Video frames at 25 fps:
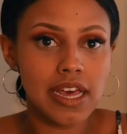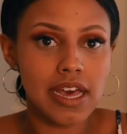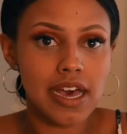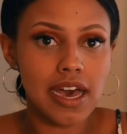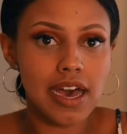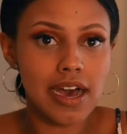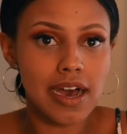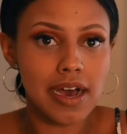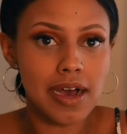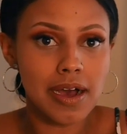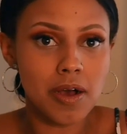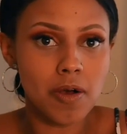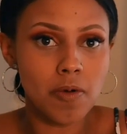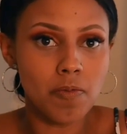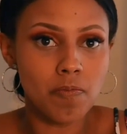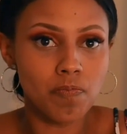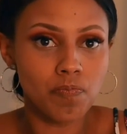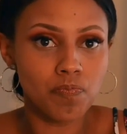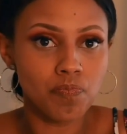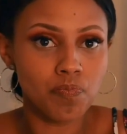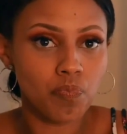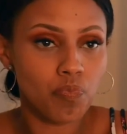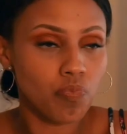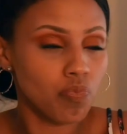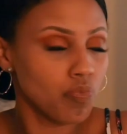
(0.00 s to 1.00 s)

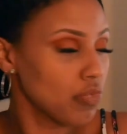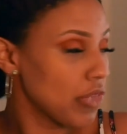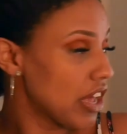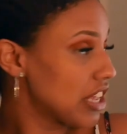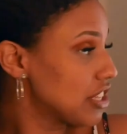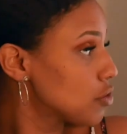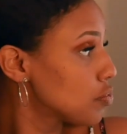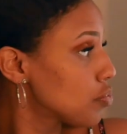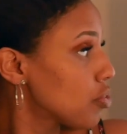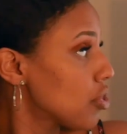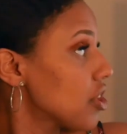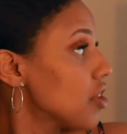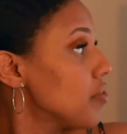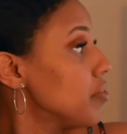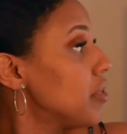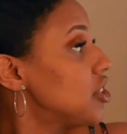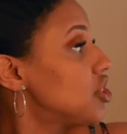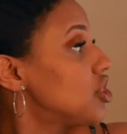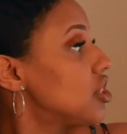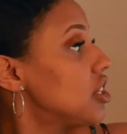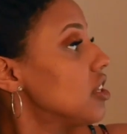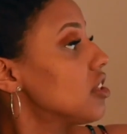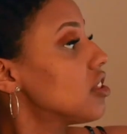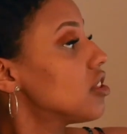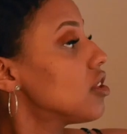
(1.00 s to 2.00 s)
That's pretty
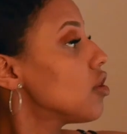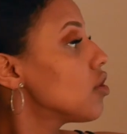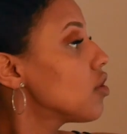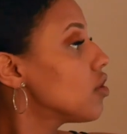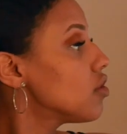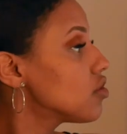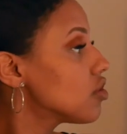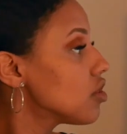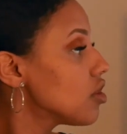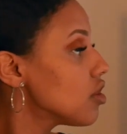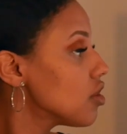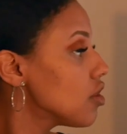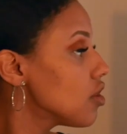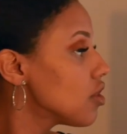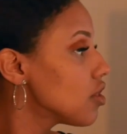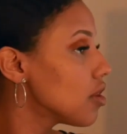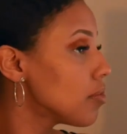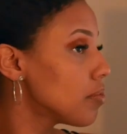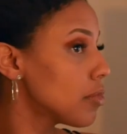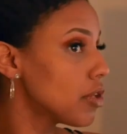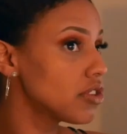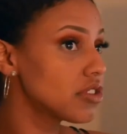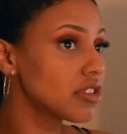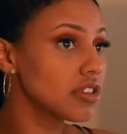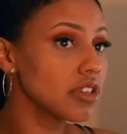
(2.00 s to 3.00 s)
much it though. Those are the
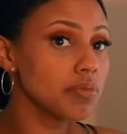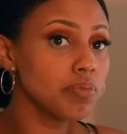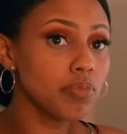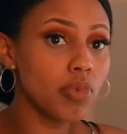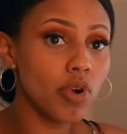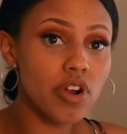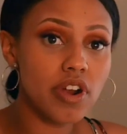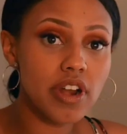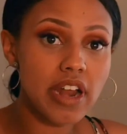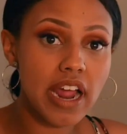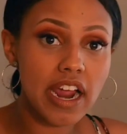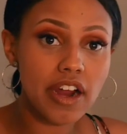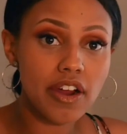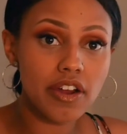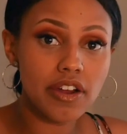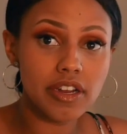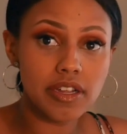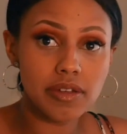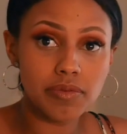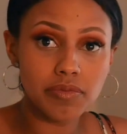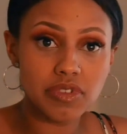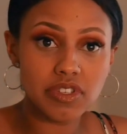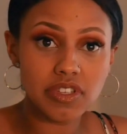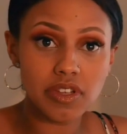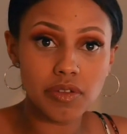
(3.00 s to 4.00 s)
most important
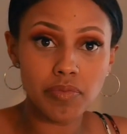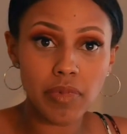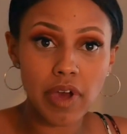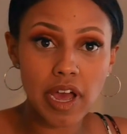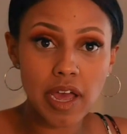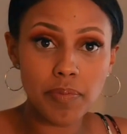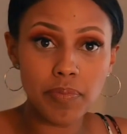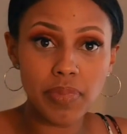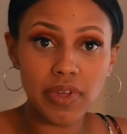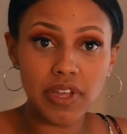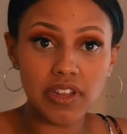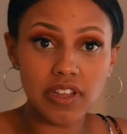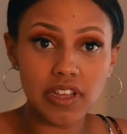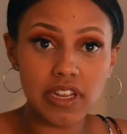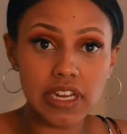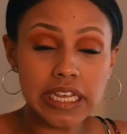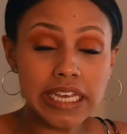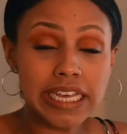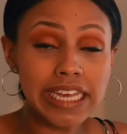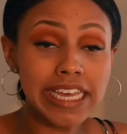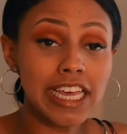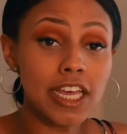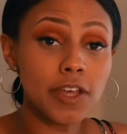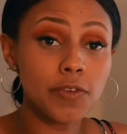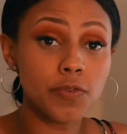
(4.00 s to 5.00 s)
acronyms in my opinion.
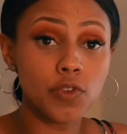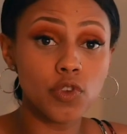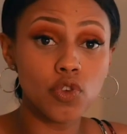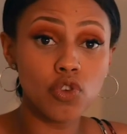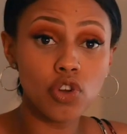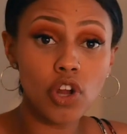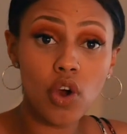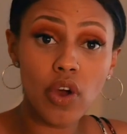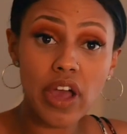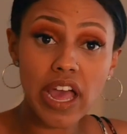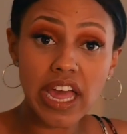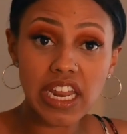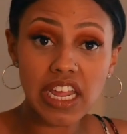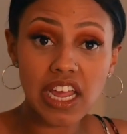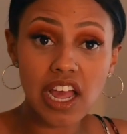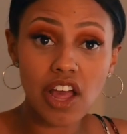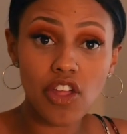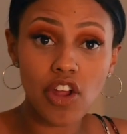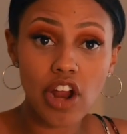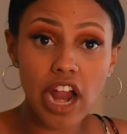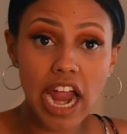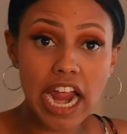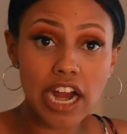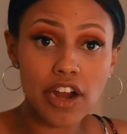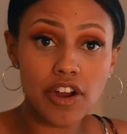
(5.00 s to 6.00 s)
If you know any
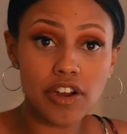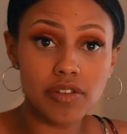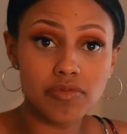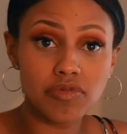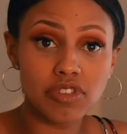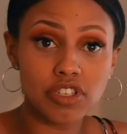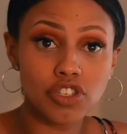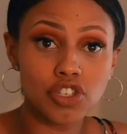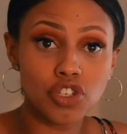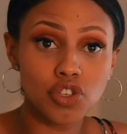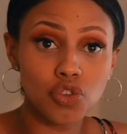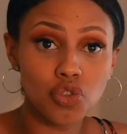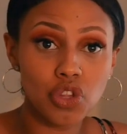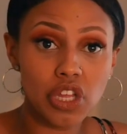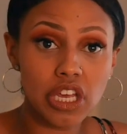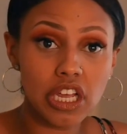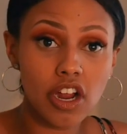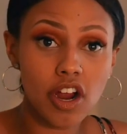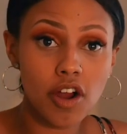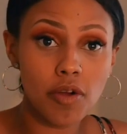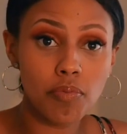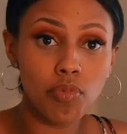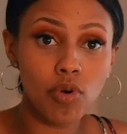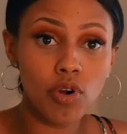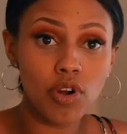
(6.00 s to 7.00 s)
other acronyms that you think
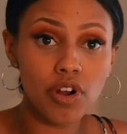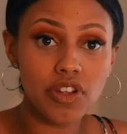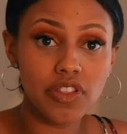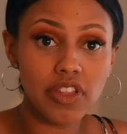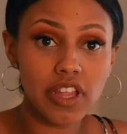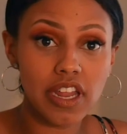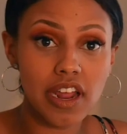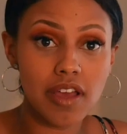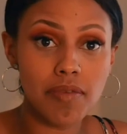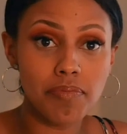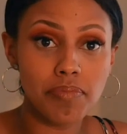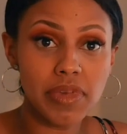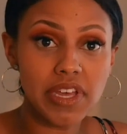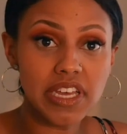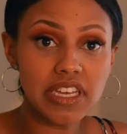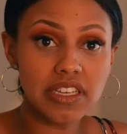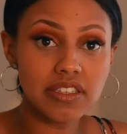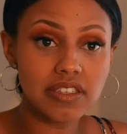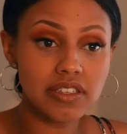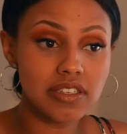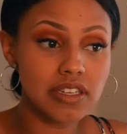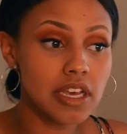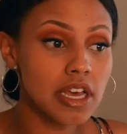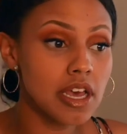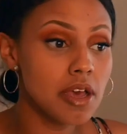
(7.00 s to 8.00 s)
are important that I
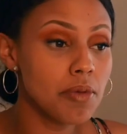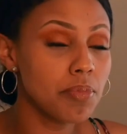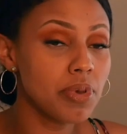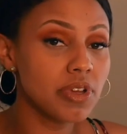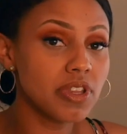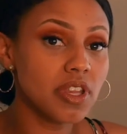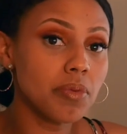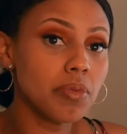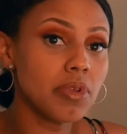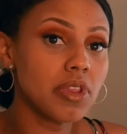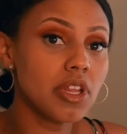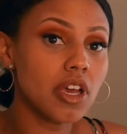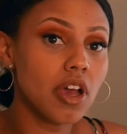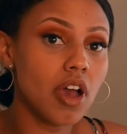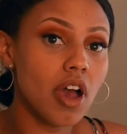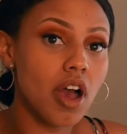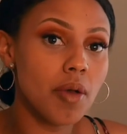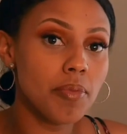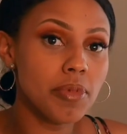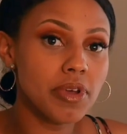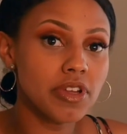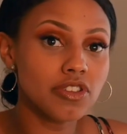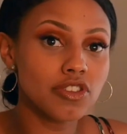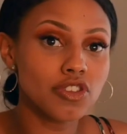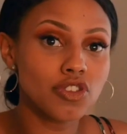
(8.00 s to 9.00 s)
missed, put them in the
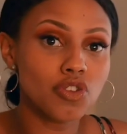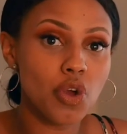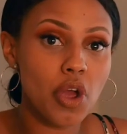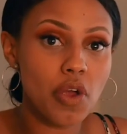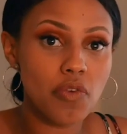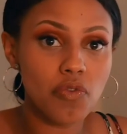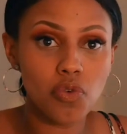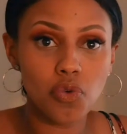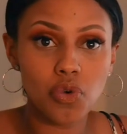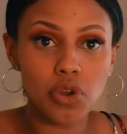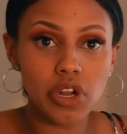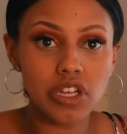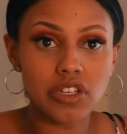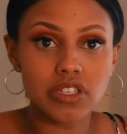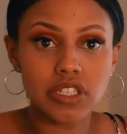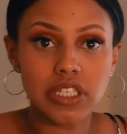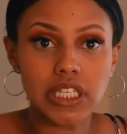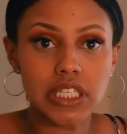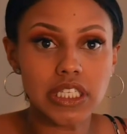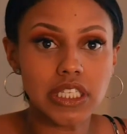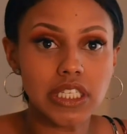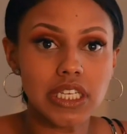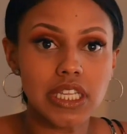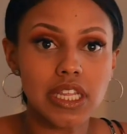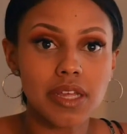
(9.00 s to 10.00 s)
comments so everyone else
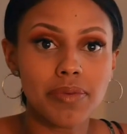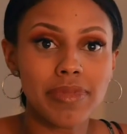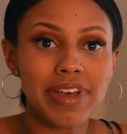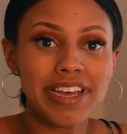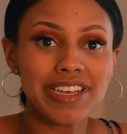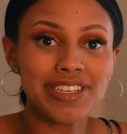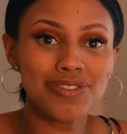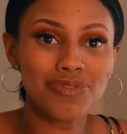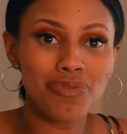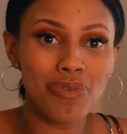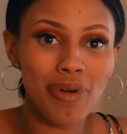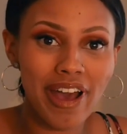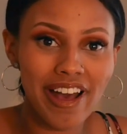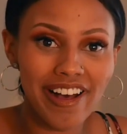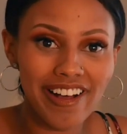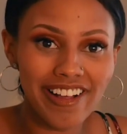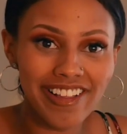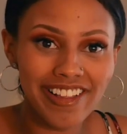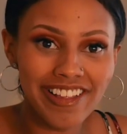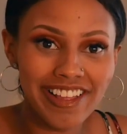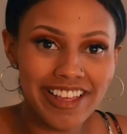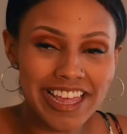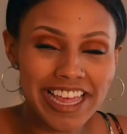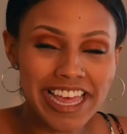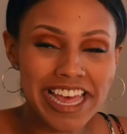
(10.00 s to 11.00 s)
can see them as
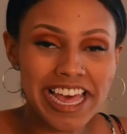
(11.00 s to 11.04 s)
well.